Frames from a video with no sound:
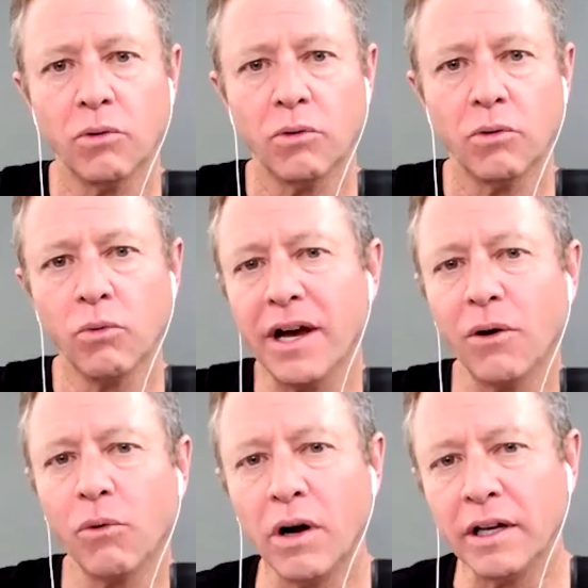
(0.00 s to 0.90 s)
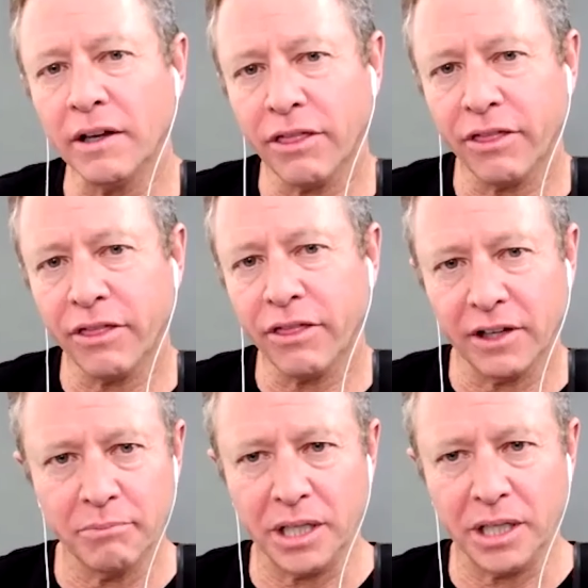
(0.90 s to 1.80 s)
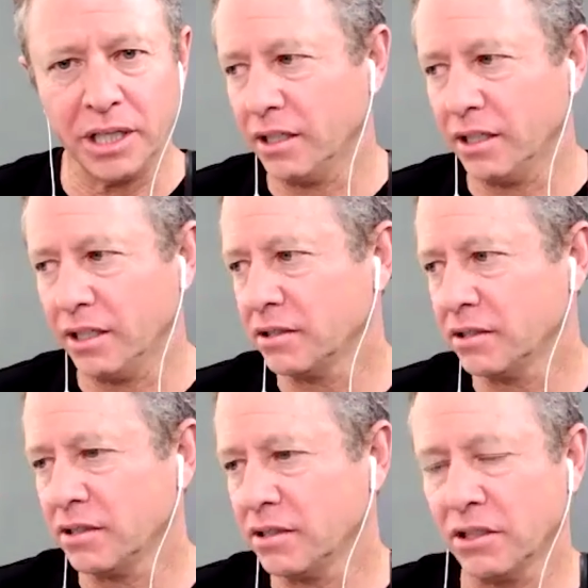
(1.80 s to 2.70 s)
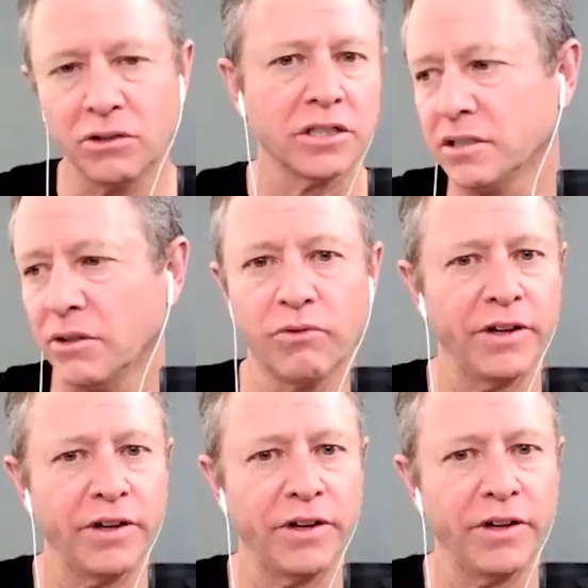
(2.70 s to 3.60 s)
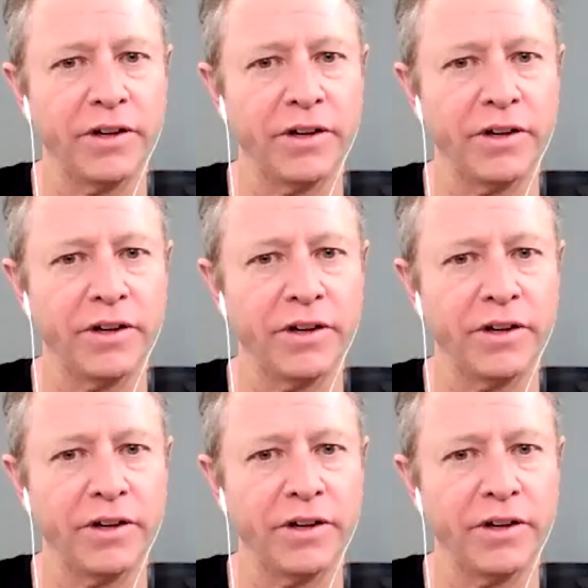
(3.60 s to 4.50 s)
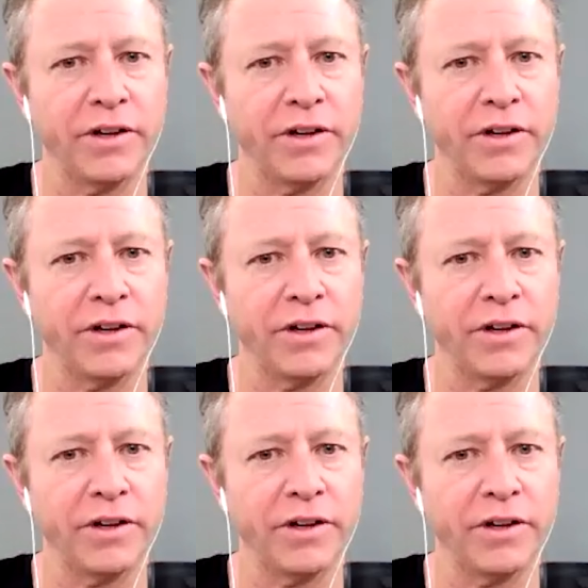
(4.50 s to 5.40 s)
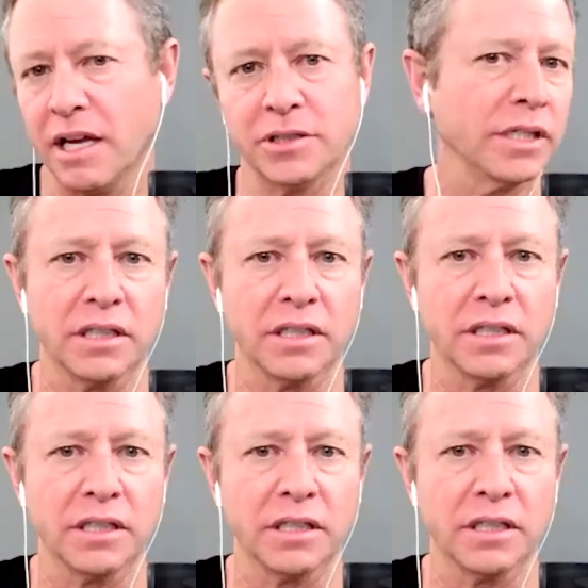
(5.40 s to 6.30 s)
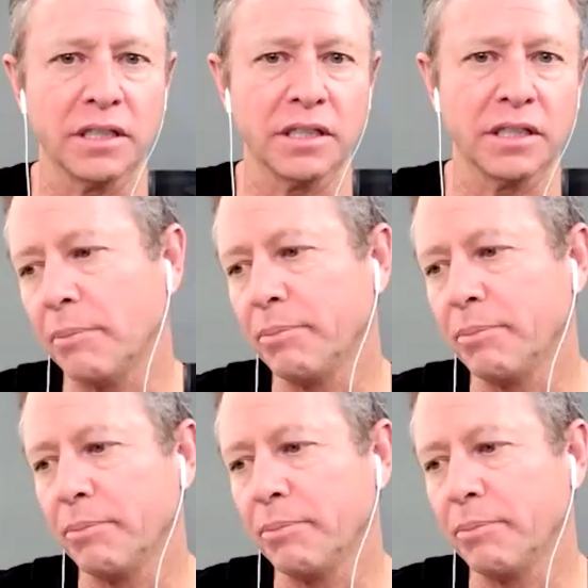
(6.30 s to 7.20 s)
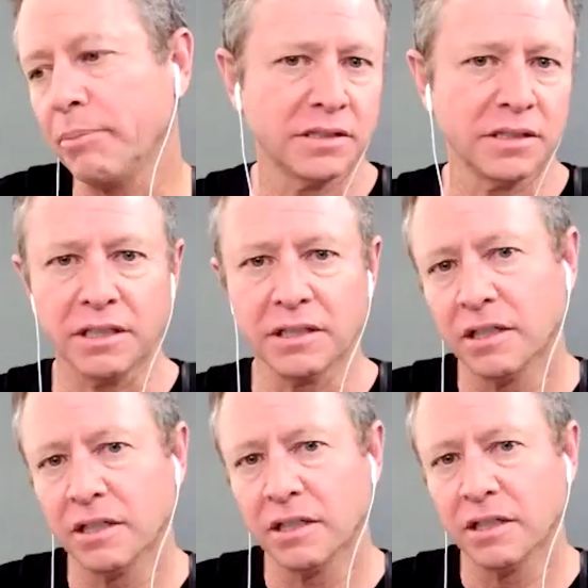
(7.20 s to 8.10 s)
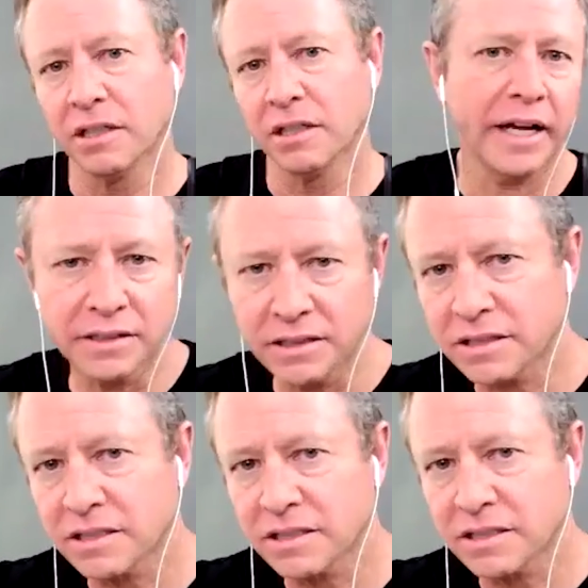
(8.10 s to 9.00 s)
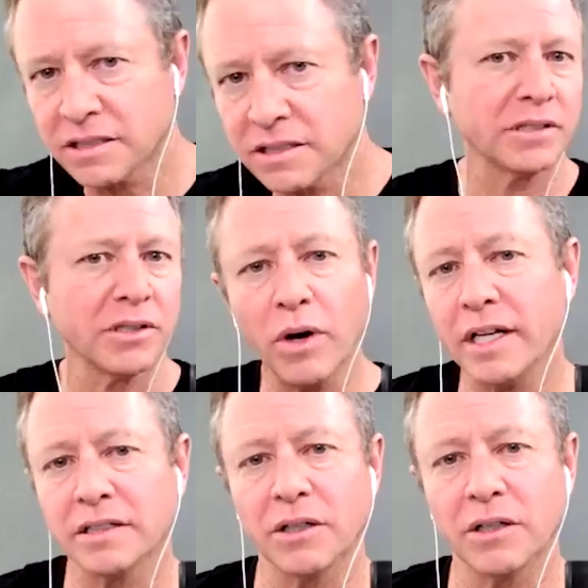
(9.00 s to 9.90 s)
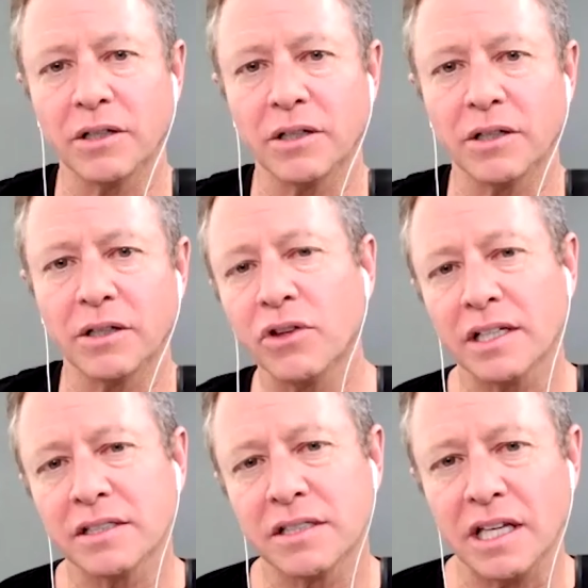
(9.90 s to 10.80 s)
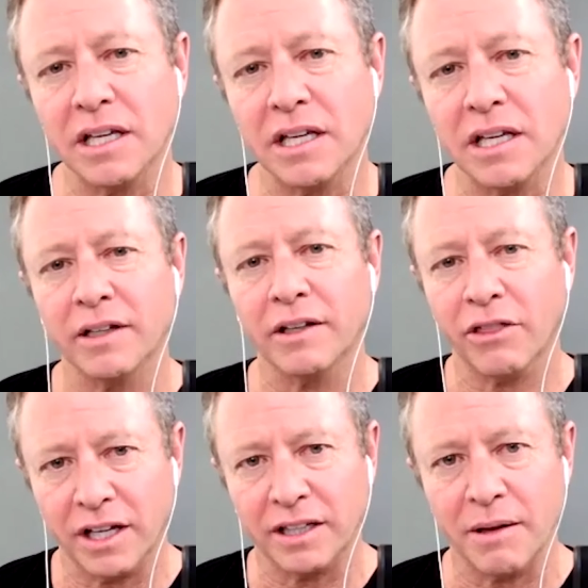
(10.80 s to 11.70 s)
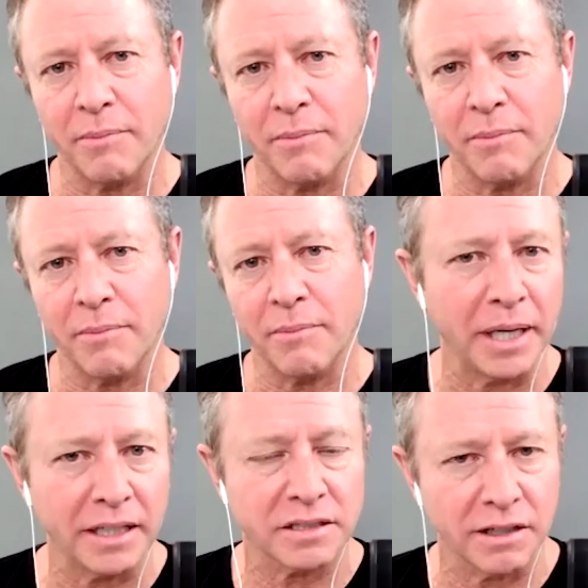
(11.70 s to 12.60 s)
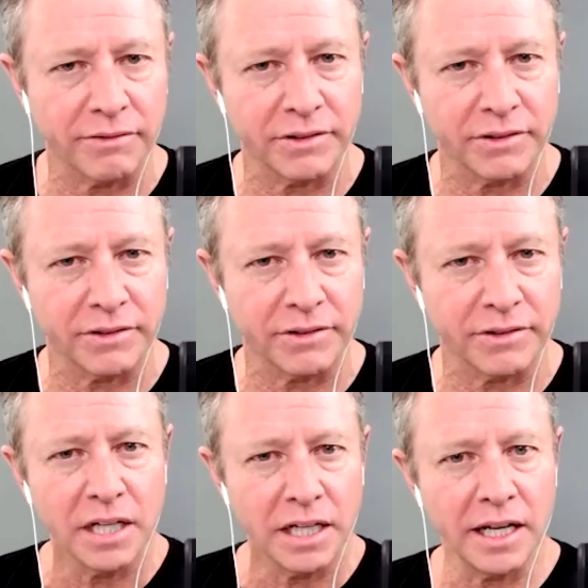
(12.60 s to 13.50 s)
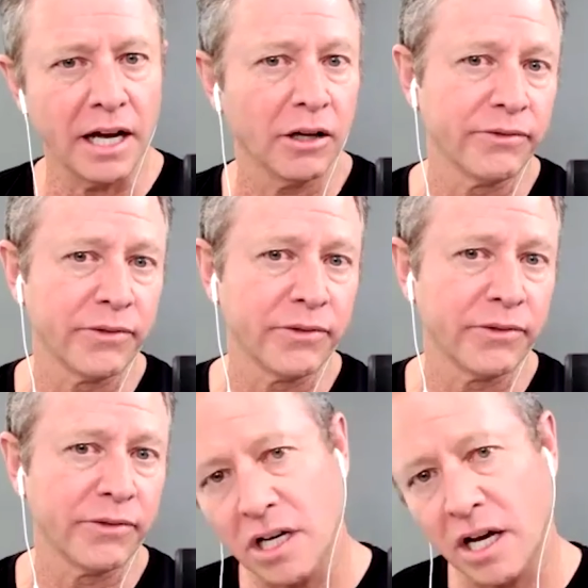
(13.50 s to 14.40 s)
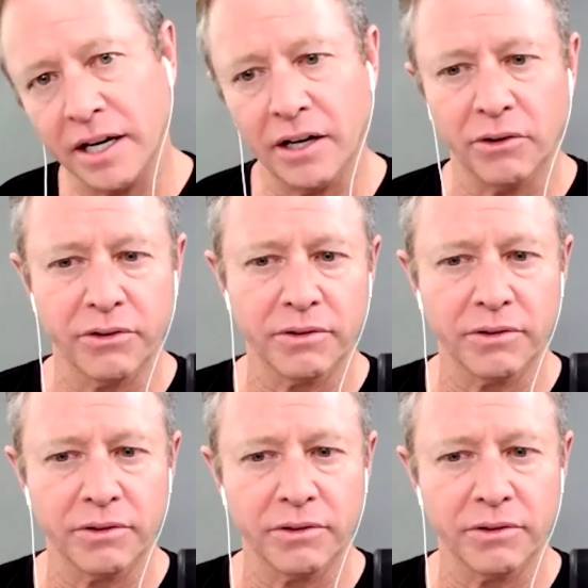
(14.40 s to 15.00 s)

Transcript: what would that one thing be? Is it nutrition? Is it fitness? Is it blood chemistry? Is it supplements? Is it sunlight? Is it sleep? Is it, what is it? What do you think is the one thing that makes the biggest difference in health versus non-health?